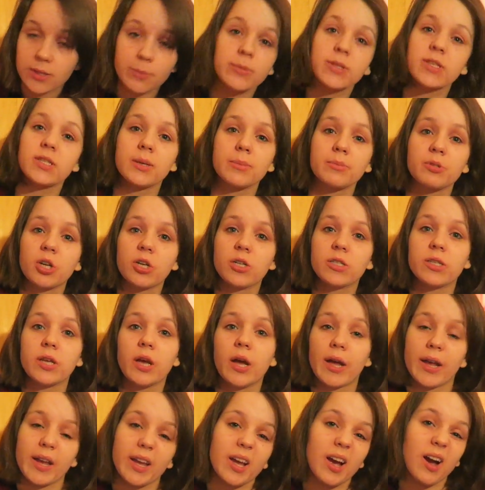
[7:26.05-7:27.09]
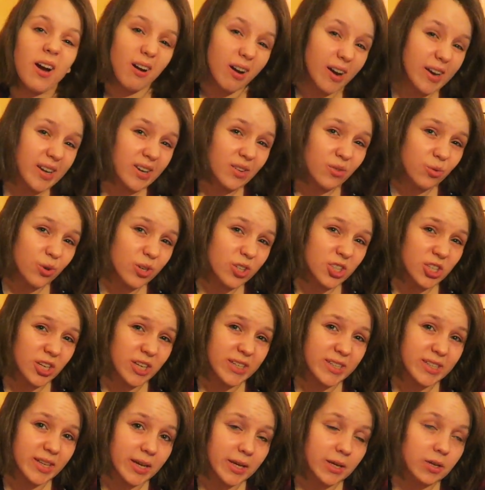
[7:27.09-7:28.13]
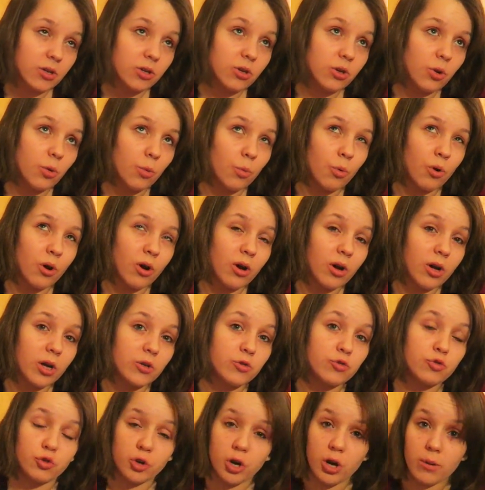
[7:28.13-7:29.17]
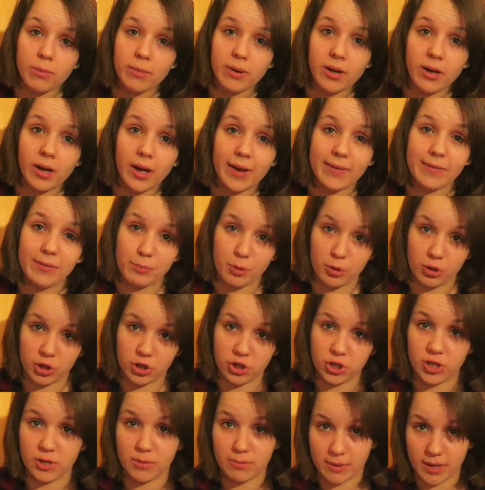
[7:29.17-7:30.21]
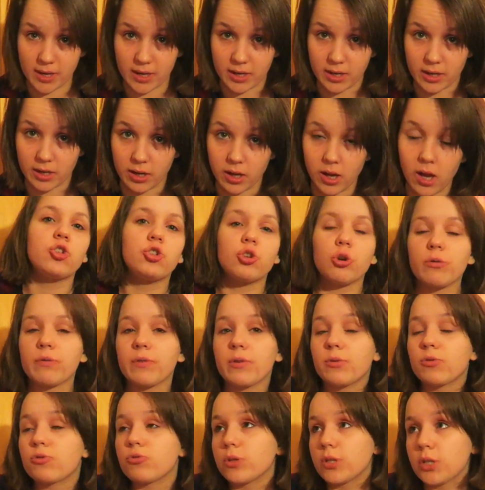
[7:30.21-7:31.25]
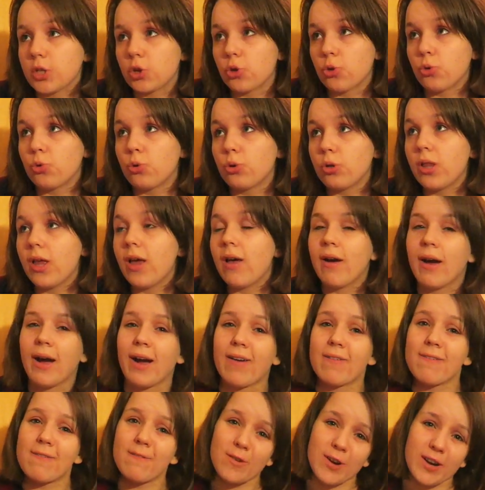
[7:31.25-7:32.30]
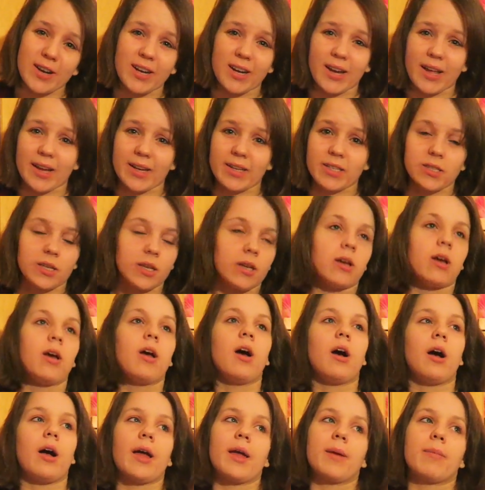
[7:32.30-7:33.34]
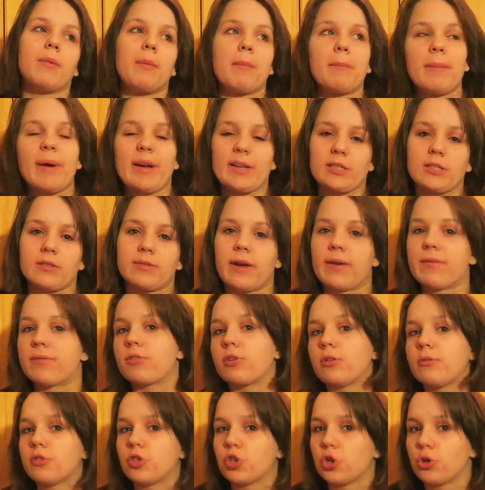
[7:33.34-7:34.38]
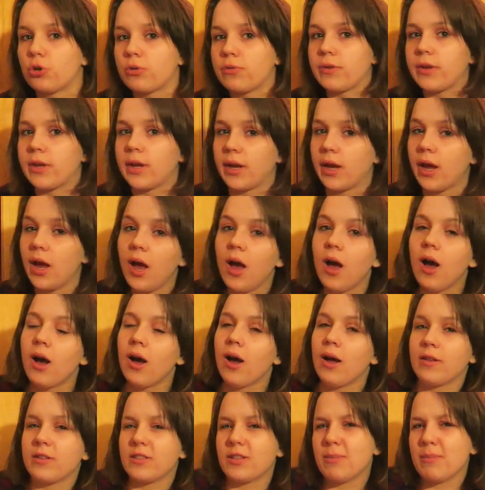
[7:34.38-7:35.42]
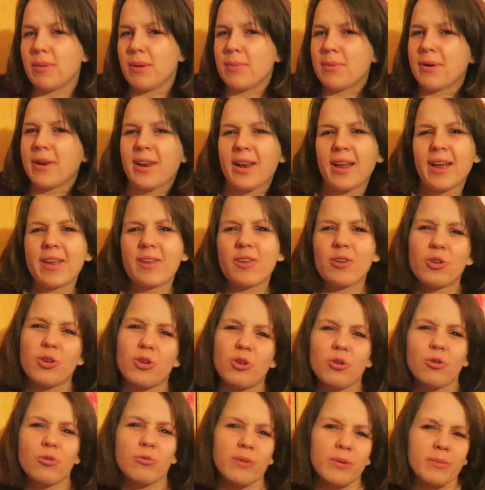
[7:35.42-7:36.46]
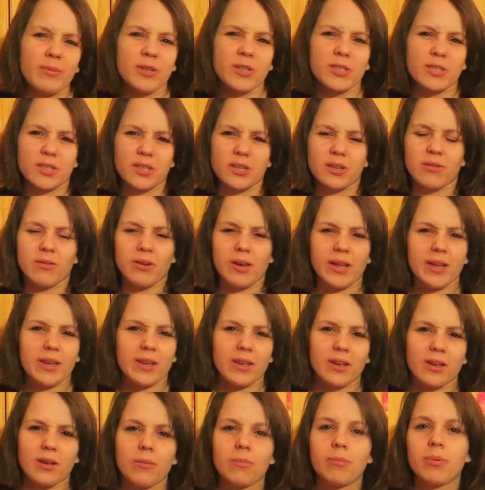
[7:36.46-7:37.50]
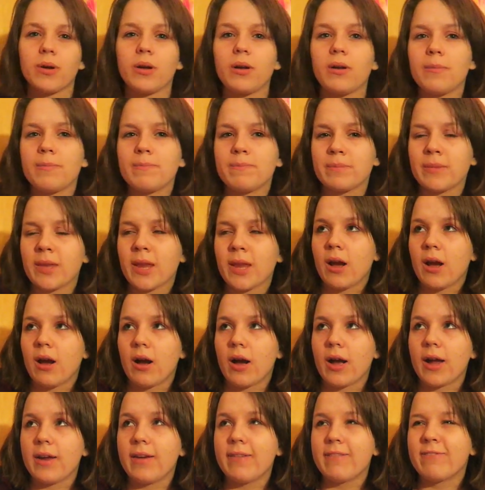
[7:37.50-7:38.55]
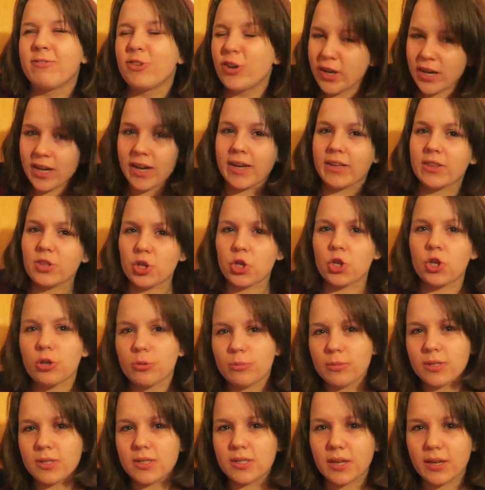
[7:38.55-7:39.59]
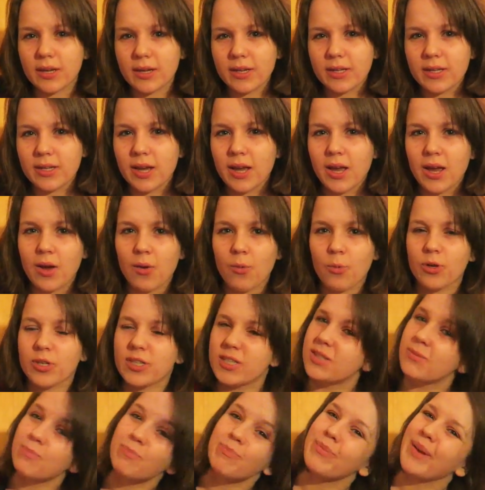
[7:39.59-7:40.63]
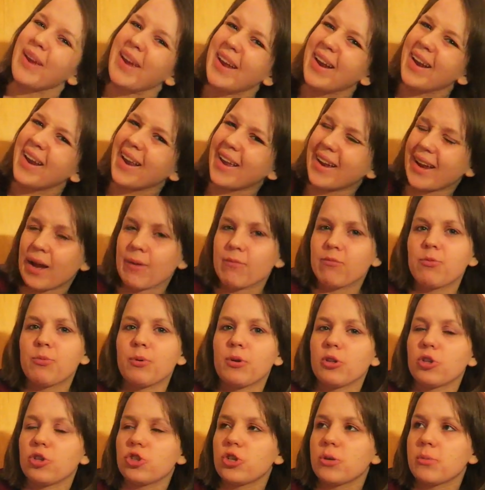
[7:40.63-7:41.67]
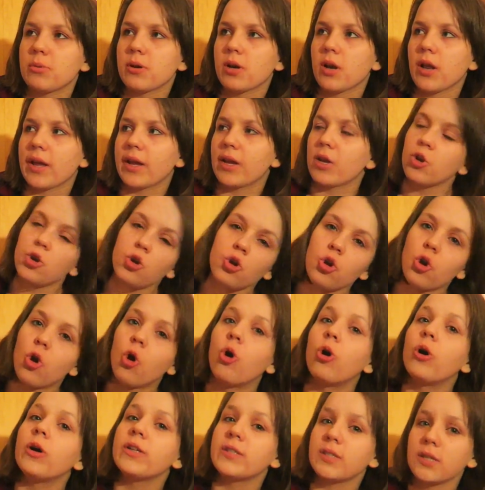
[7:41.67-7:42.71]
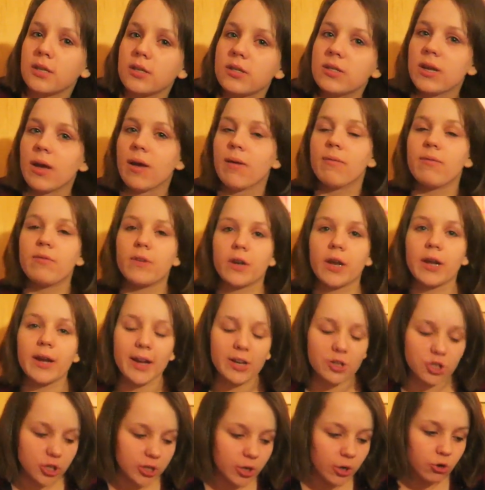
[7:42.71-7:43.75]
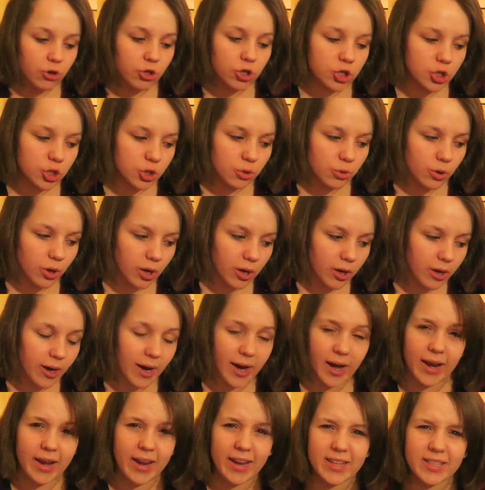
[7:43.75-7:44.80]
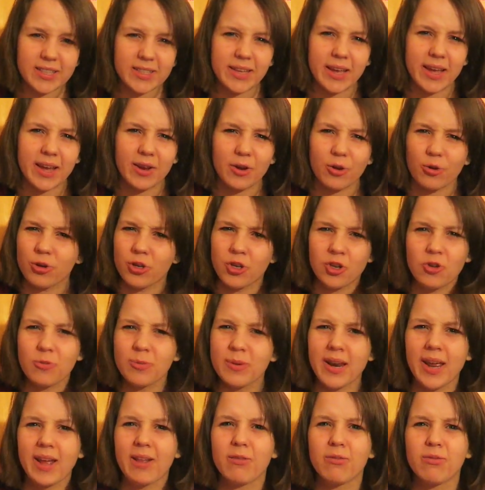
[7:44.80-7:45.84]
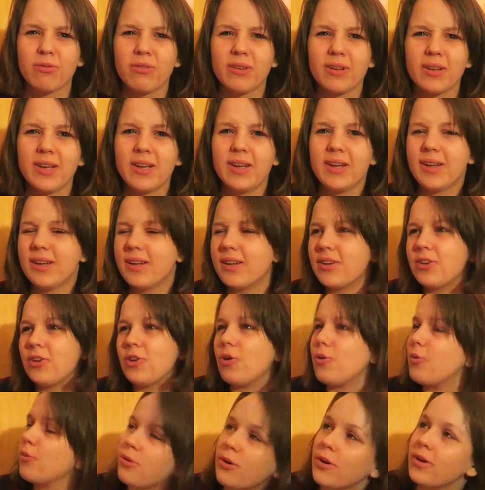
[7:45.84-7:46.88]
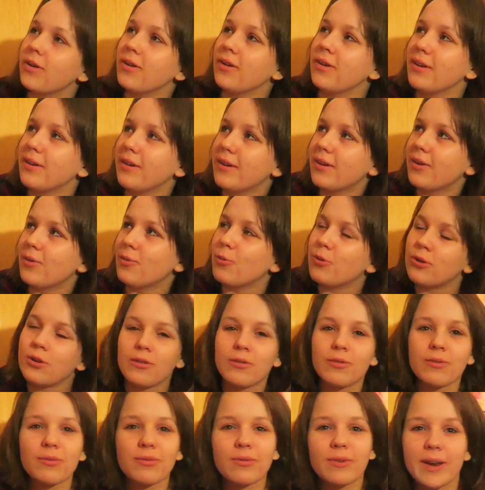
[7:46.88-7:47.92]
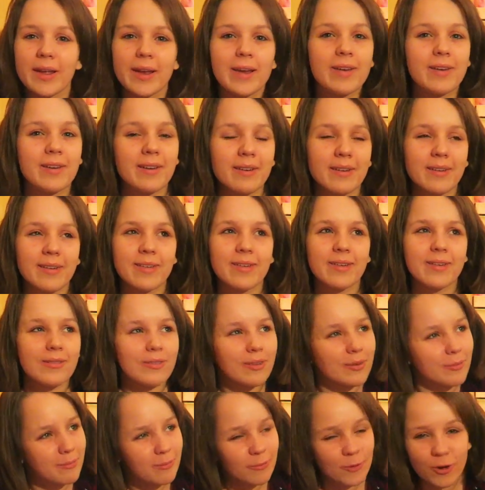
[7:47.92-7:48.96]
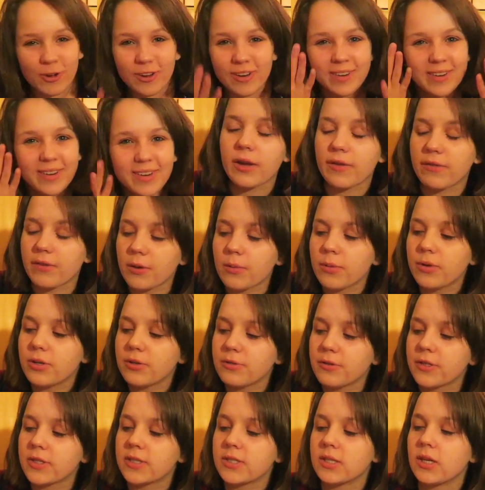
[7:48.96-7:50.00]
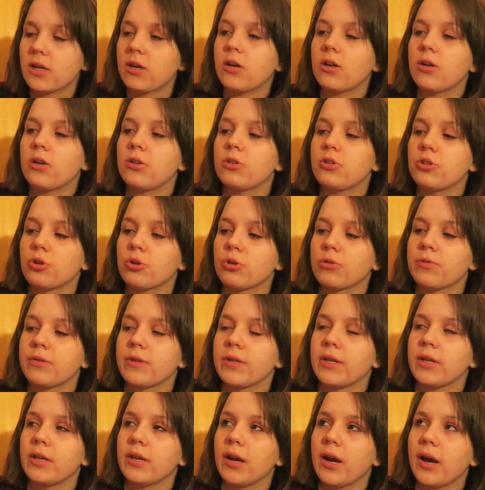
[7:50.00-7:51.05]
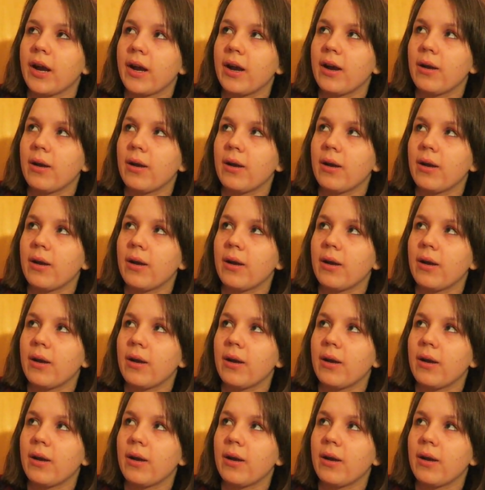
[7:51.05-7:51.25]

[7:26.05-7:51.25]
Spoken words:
some of the subjects I kind of wish I'd taken were drama, anthropology and media. Geography was really cool. I really liked it. I am a massive advocate of geography. Some people are like, ew, rivers, I don't like it, but I really like the human side, which is a bit like anthropology, but like not as in-depth. And I actually got to do an essay on human health. No one would have, like, what? I think when you first start geography,